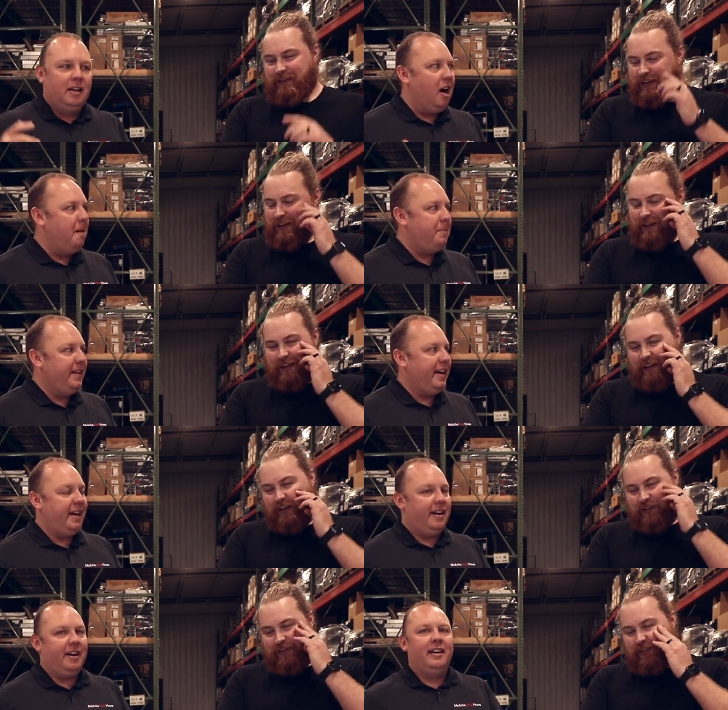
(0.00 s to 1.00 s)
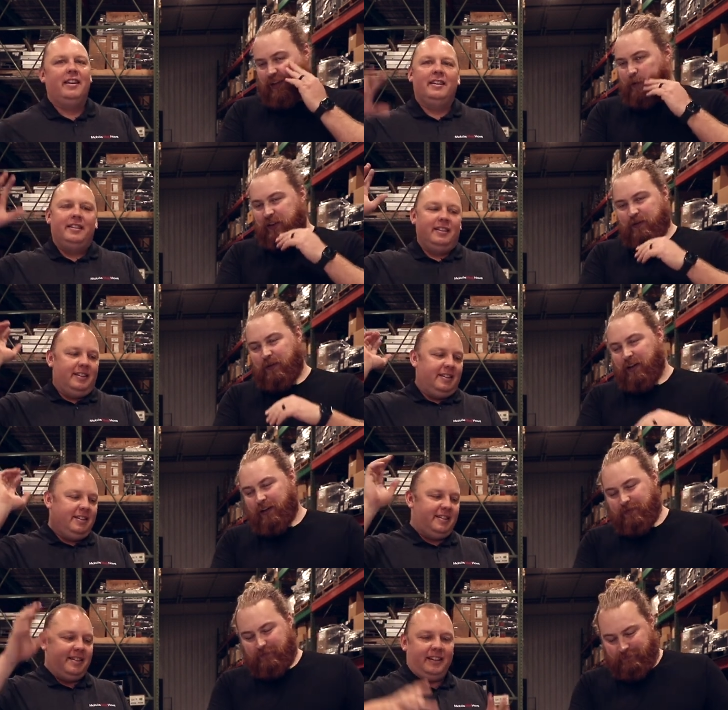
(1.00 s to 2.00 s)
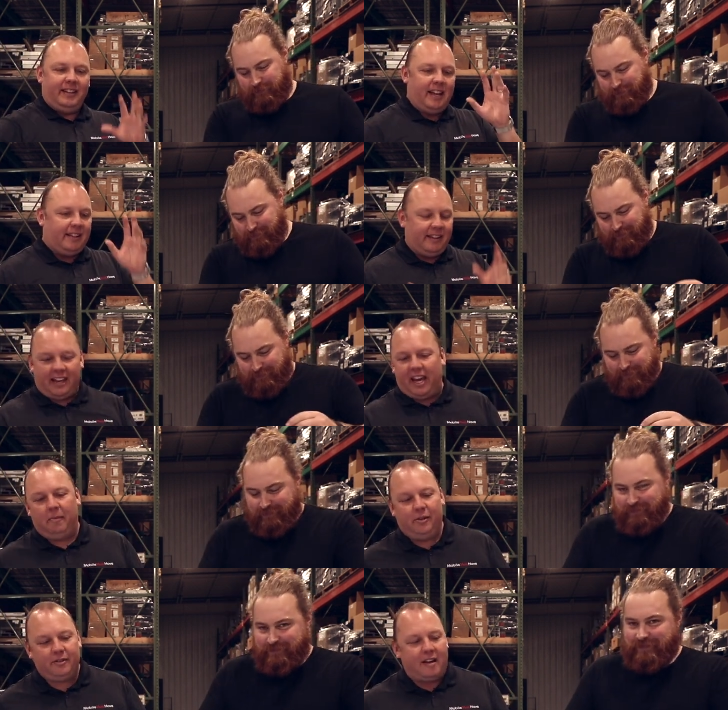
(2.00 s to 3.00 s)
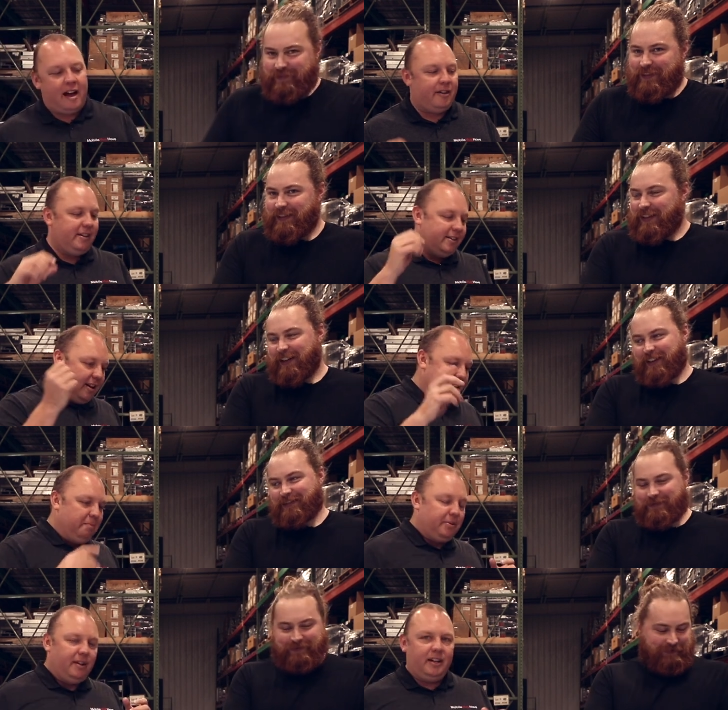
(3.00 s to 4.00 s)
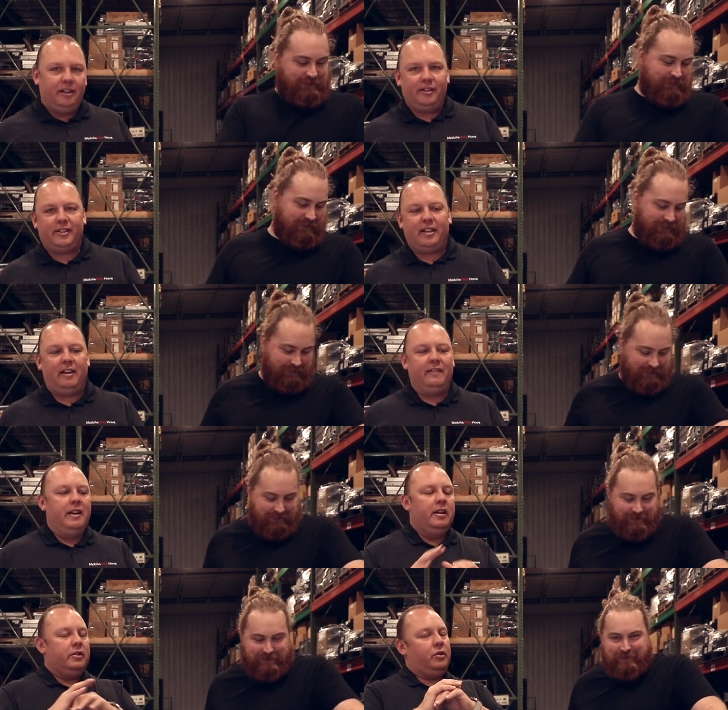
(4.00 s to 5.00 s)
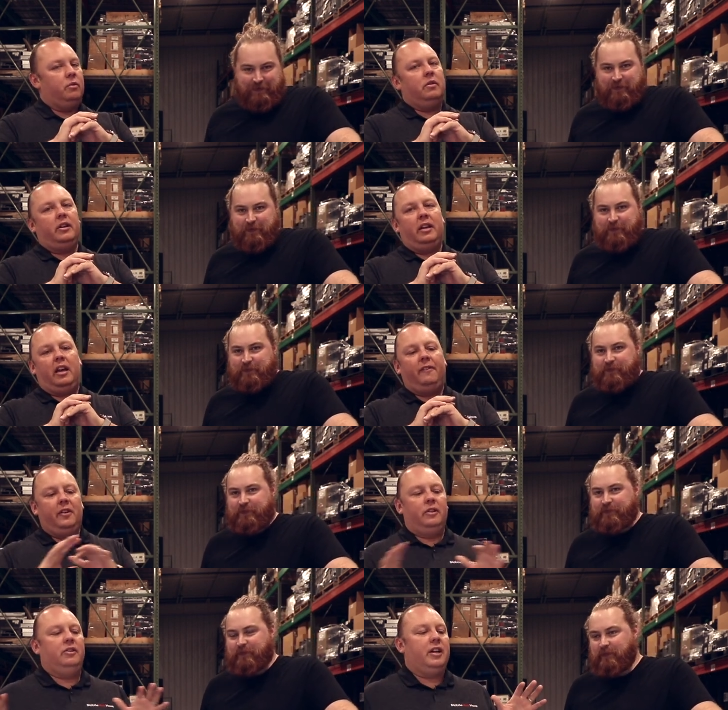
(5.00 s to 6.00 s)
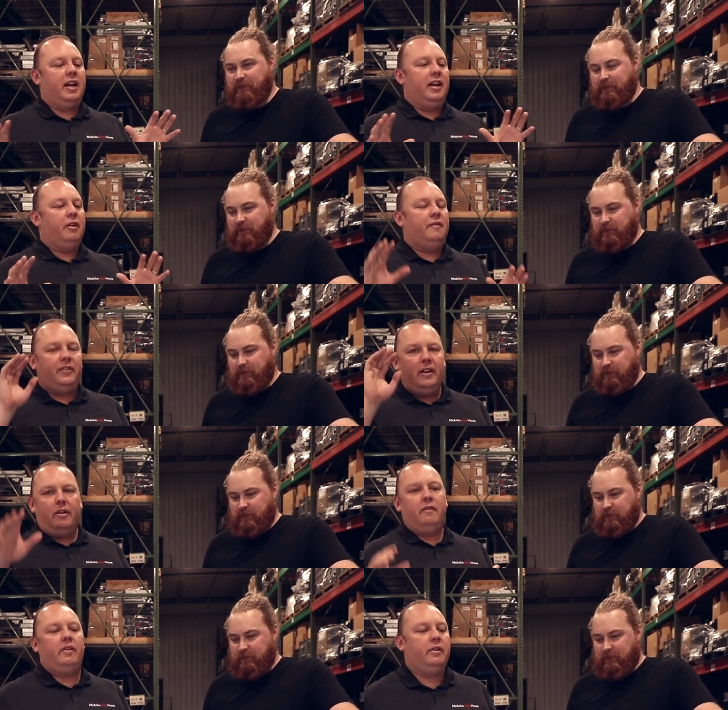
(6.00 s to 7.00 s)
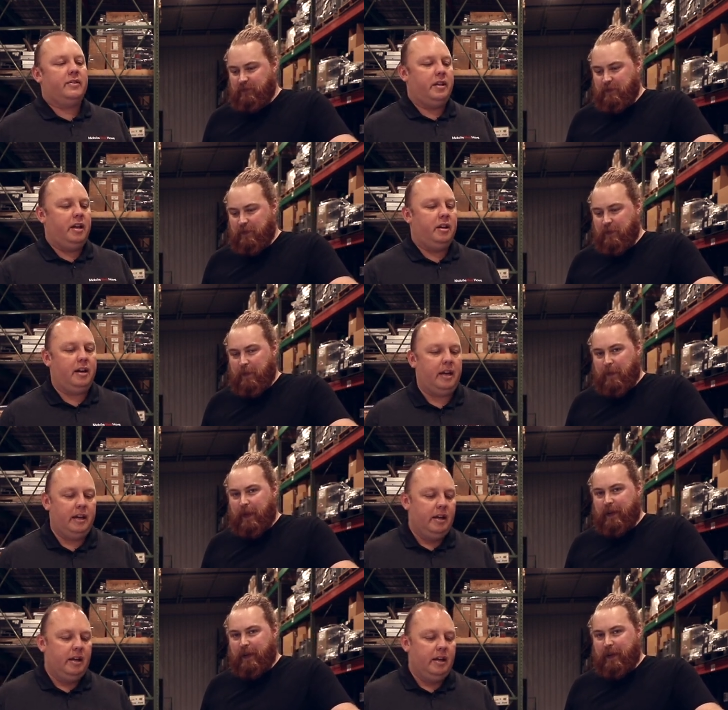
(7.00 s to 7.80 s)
Speaker 1: up in the air. So much work. To get the cables routed, to Ugh. unplug other stuff. So if you're looking or you've seen other videos on the internet,